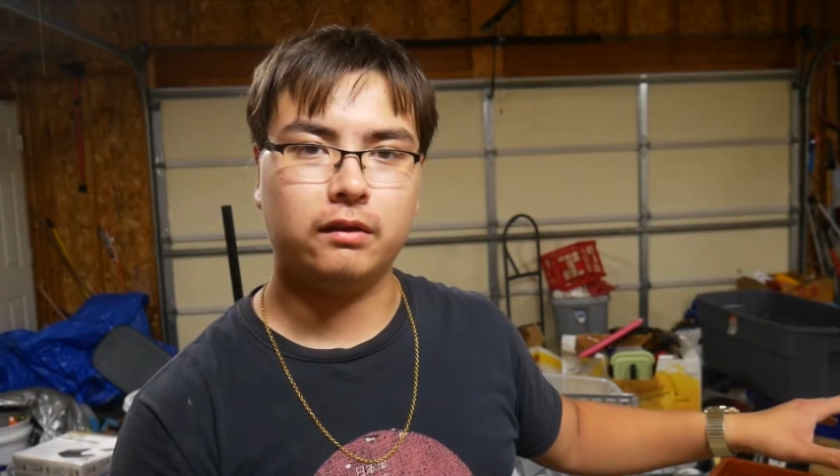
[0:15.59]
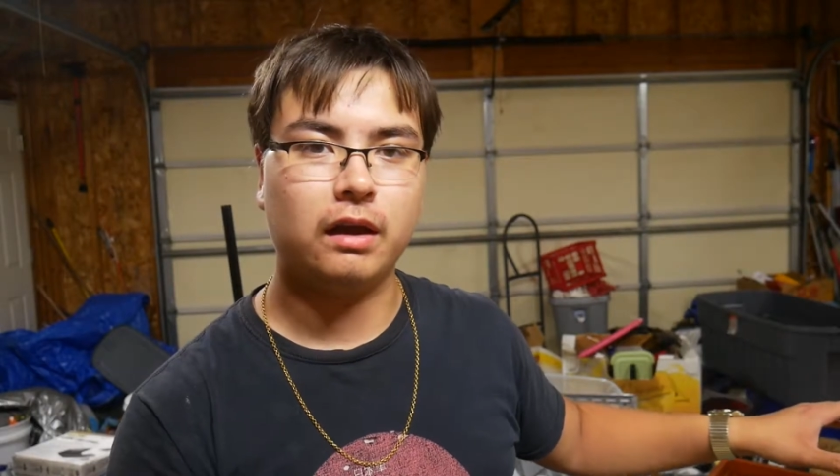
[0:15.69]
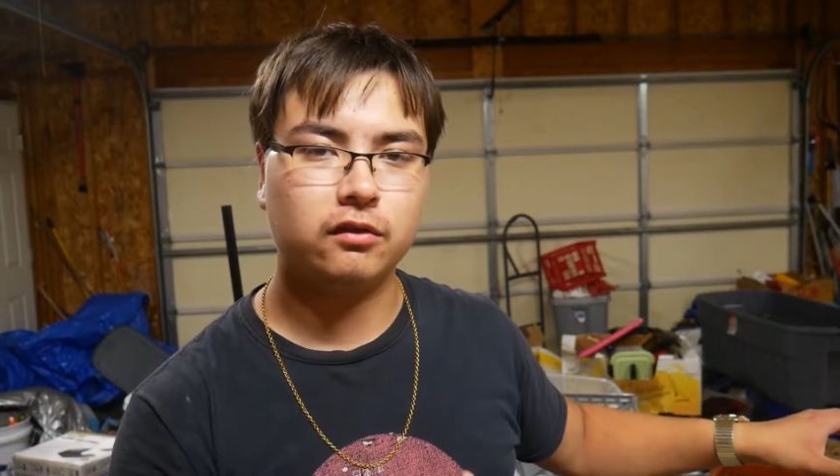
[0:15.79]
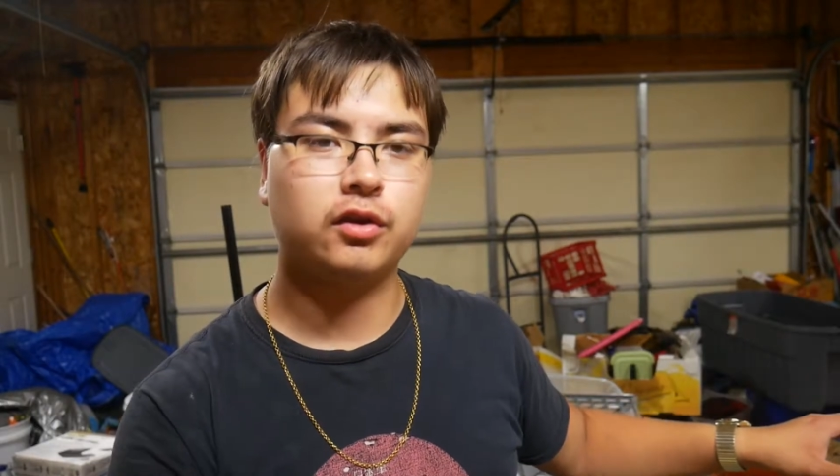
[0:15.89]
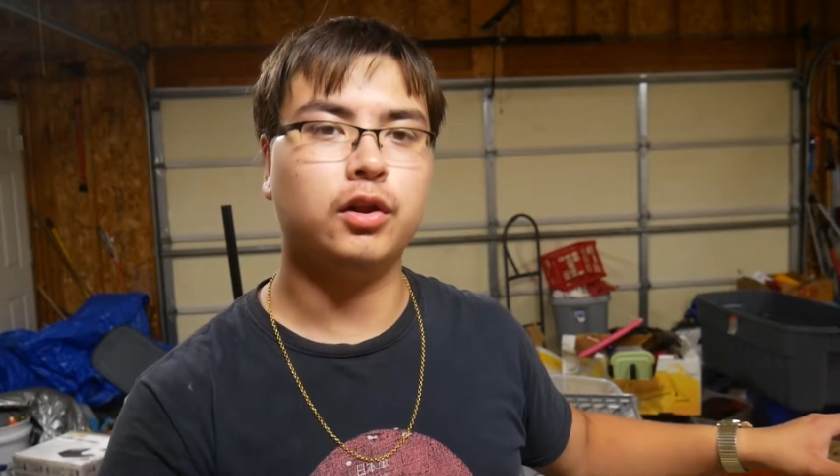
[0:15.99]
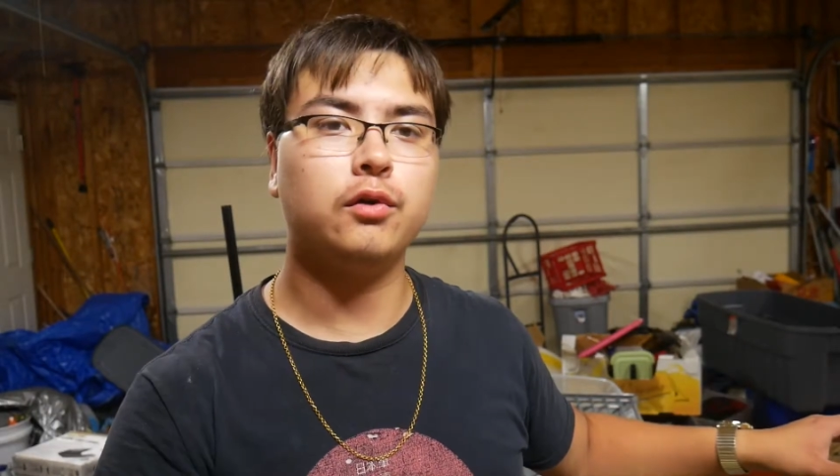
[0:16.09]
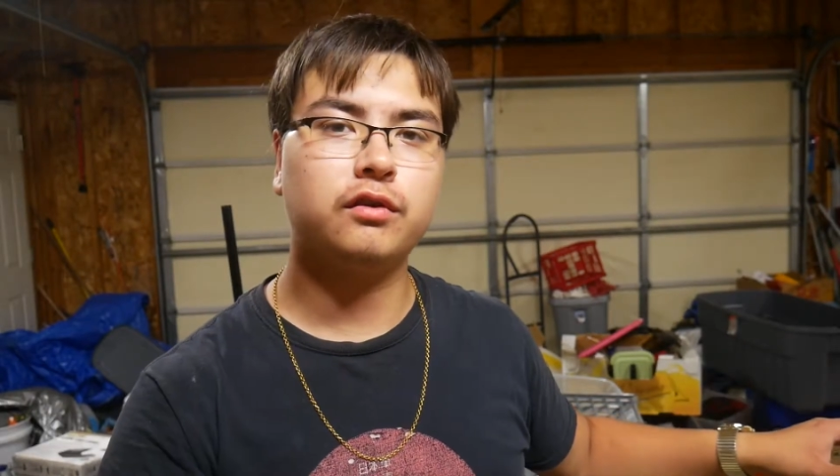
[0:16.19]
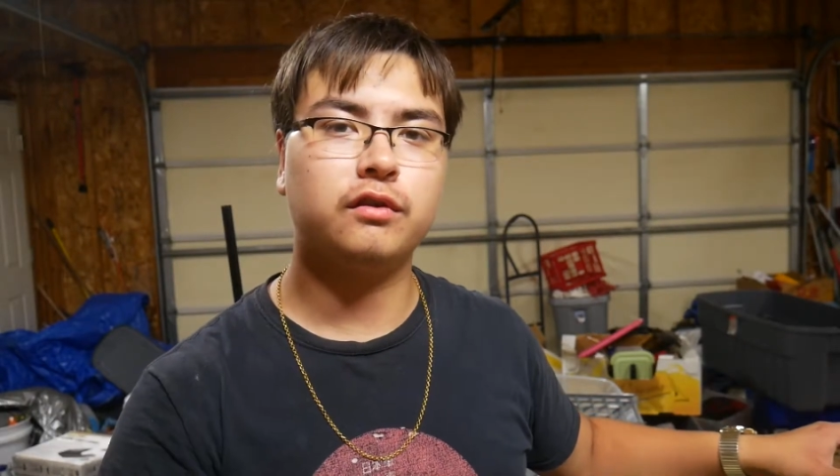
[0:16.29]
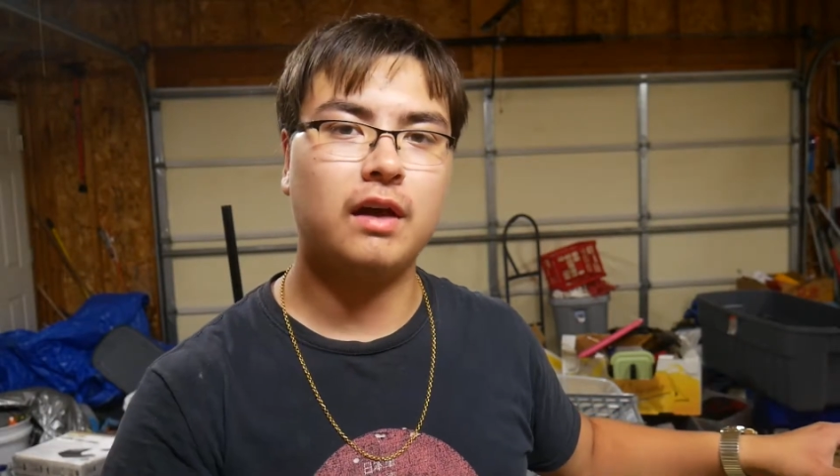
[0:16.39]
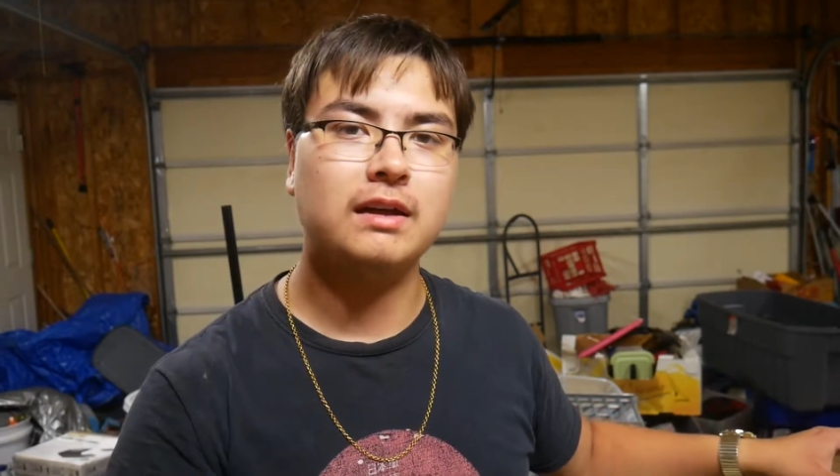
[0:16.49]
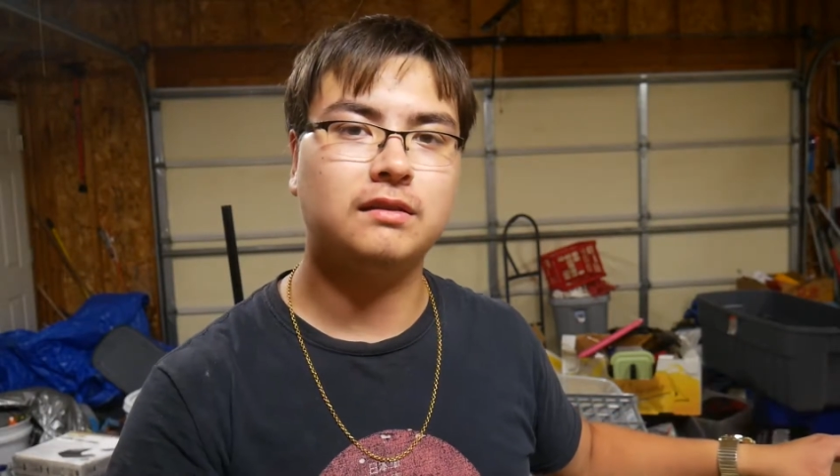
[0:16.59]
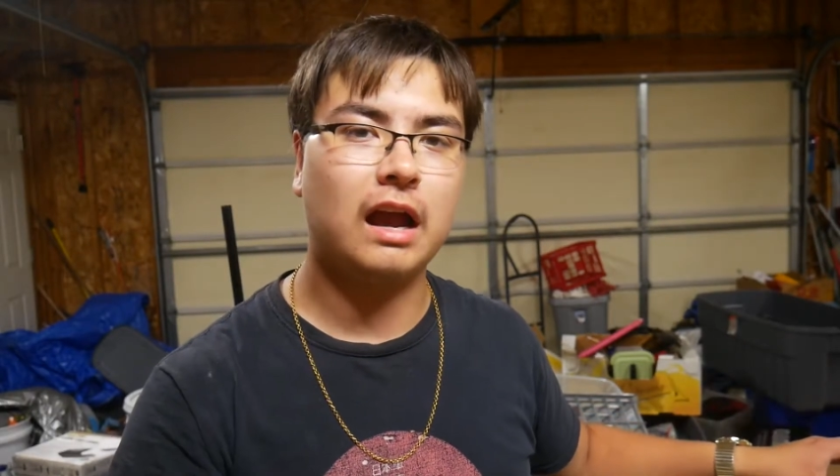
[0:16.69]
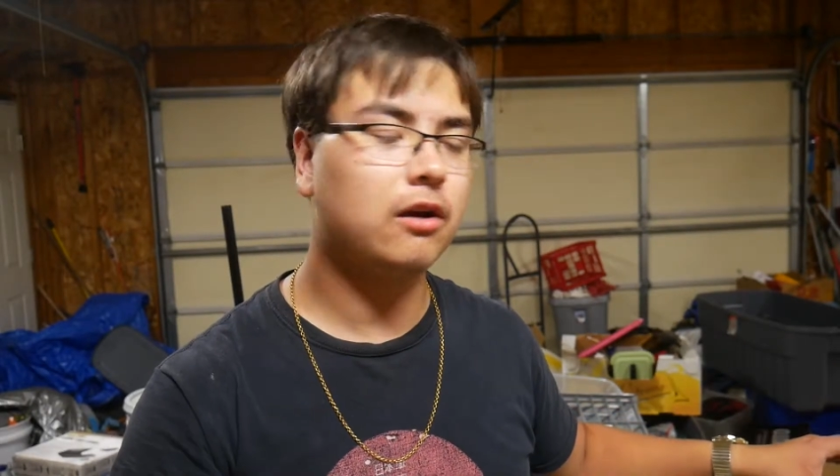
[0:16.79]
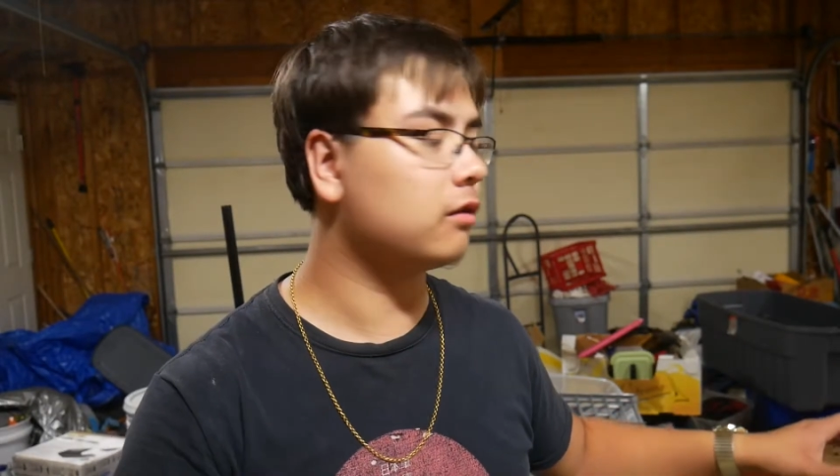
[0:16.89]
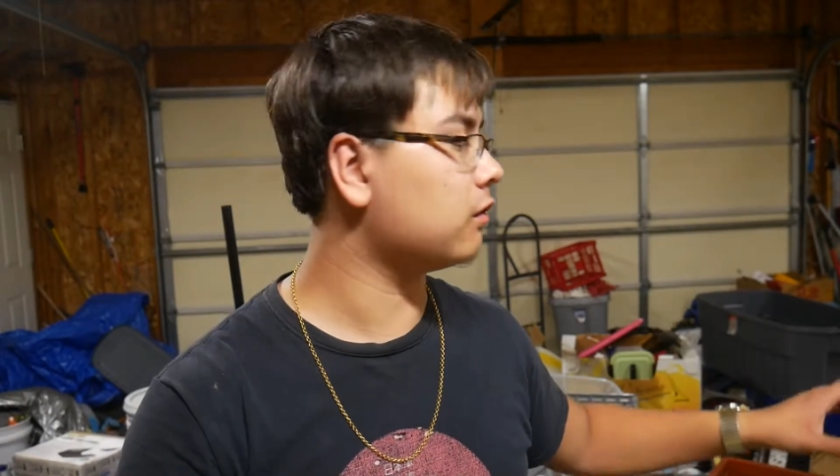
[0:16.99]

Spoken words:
as close as I dared